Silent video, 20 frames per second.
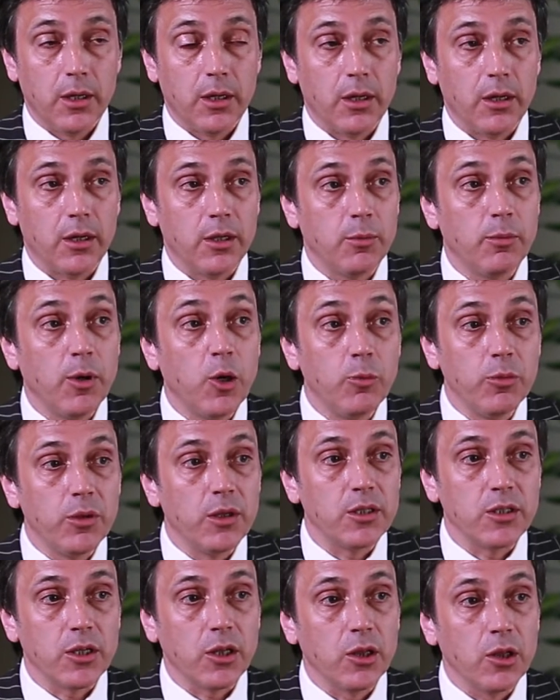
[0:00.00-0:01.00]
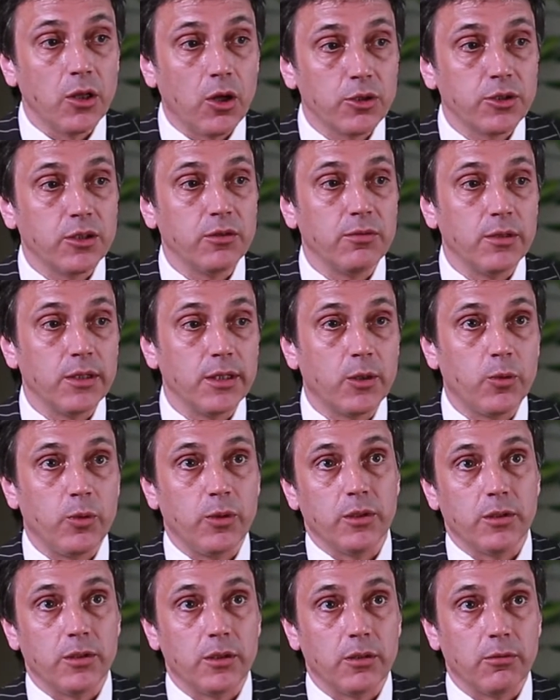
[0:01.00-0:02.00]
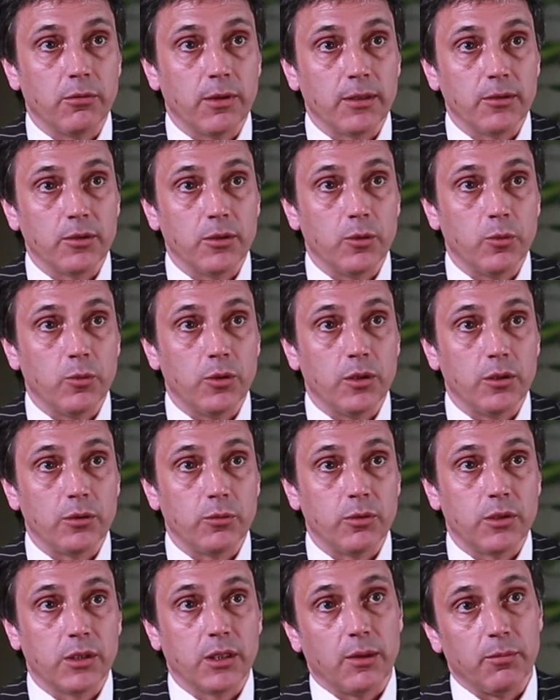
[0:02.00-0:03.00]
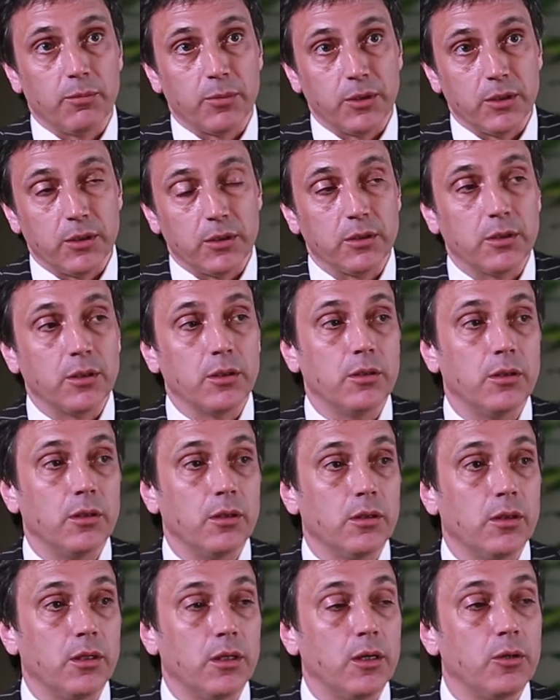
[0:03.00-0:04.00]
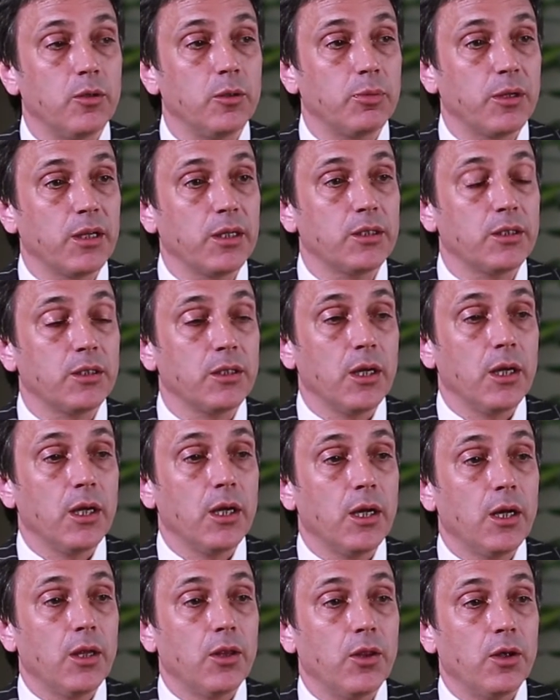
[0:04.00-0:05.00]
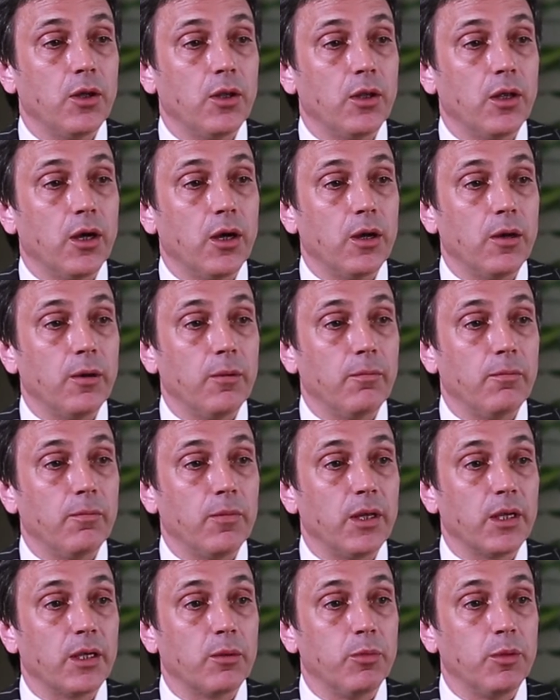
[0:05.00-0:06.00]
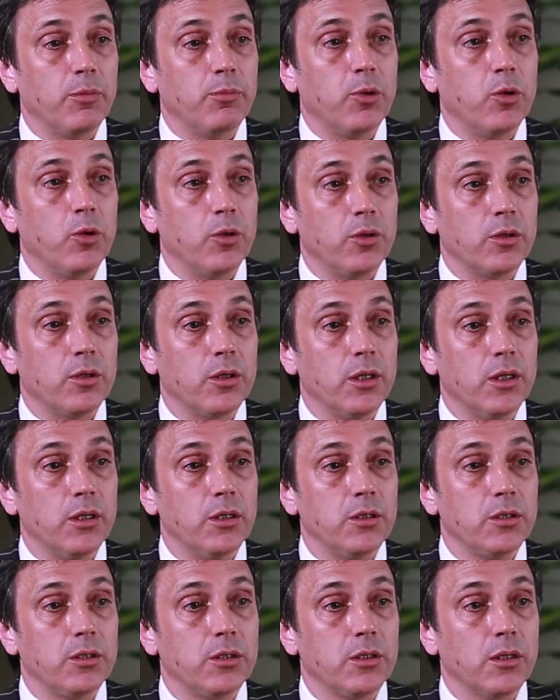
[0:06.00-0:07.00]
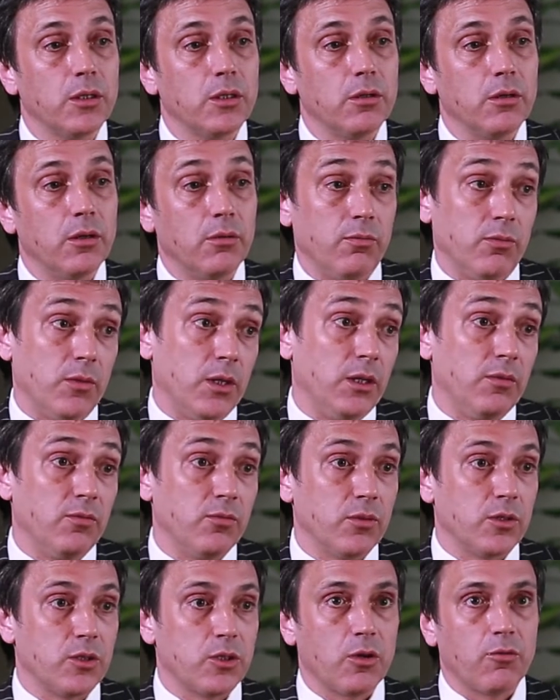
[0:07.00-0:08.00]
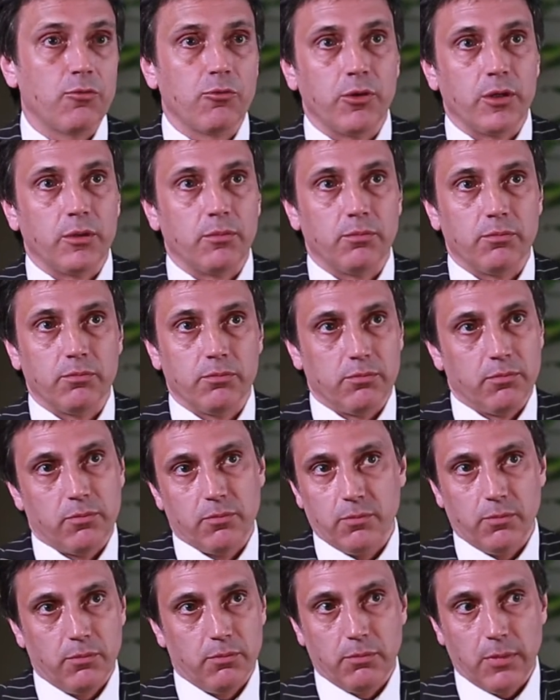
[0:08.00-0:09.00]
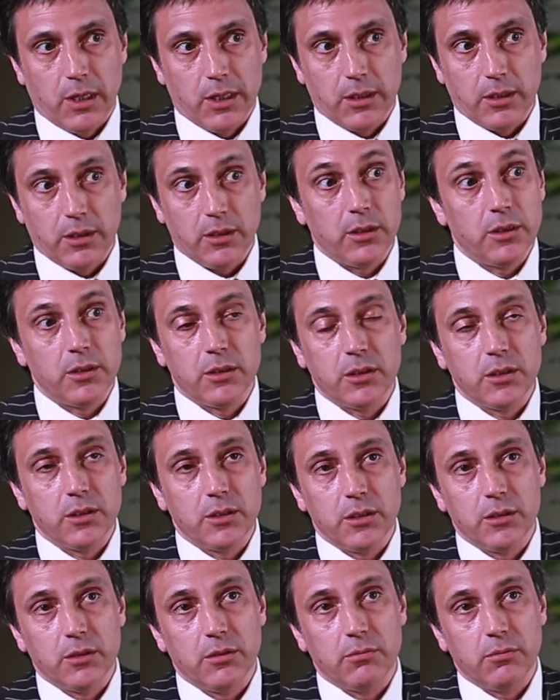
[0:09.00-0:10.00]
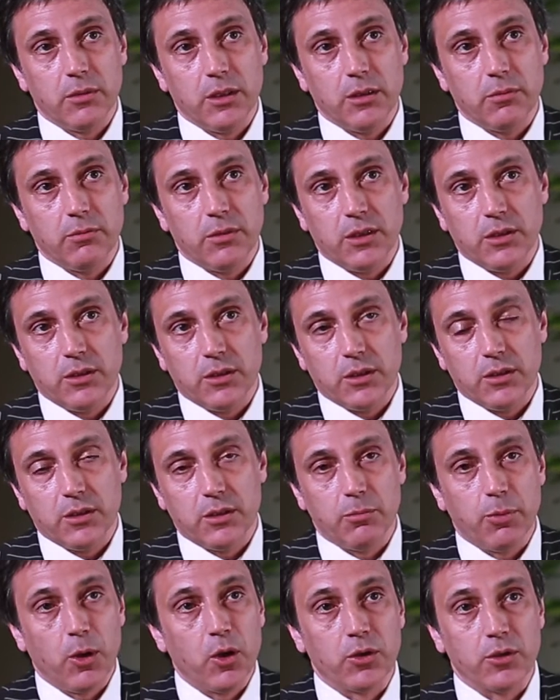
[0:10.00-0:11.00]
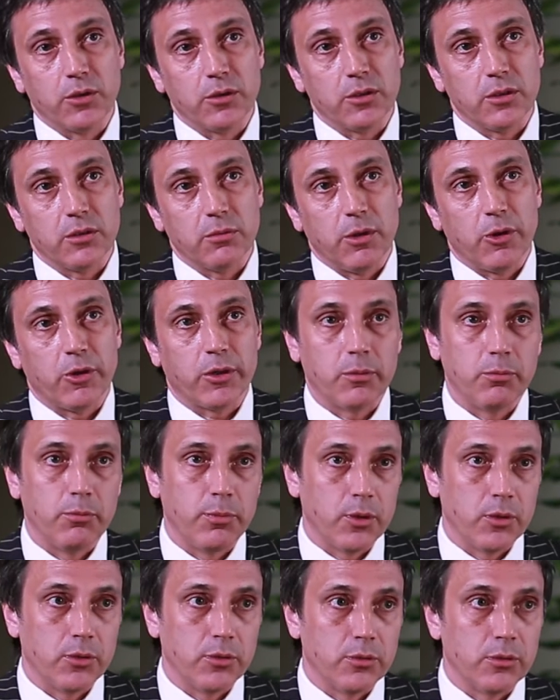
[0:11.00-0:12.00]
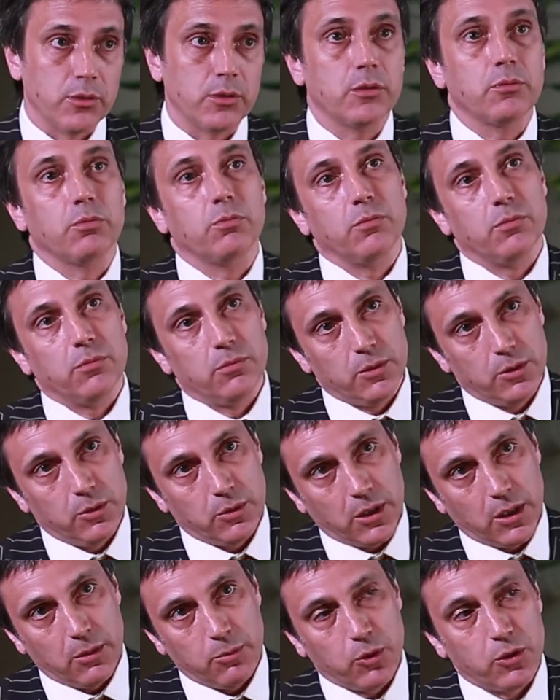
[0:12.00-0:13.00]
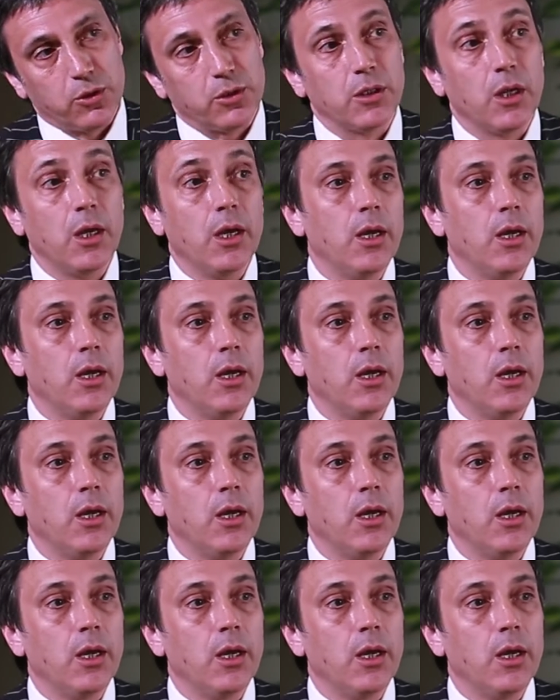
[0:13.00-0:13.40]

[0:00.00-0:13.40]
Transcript: At the moment, there's a lot of liquidity around in the world with companies. The only place that it can be put is, even sovereign money, is into bonds, American bonds, UK bonds,